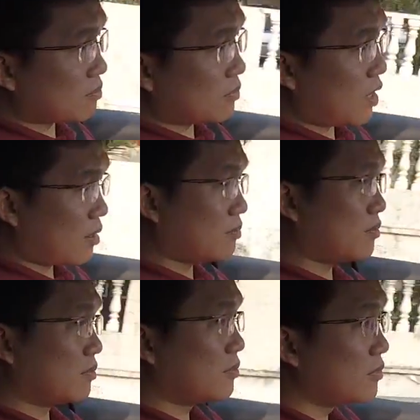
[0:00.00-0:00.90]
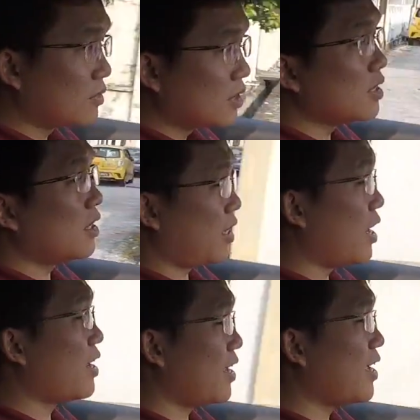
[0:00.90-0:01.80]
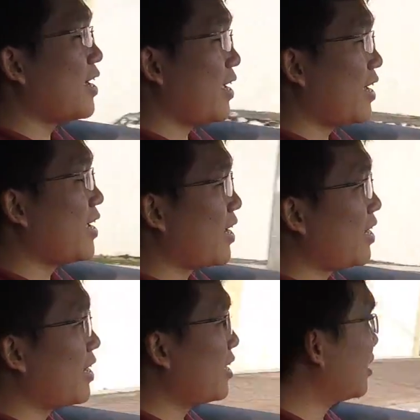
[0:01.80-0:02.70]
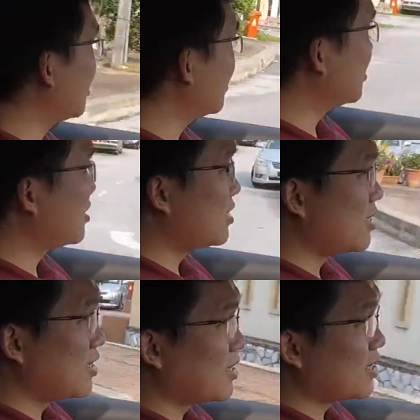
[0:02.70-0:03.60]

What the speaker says: Because of the number of cars they sell. But also,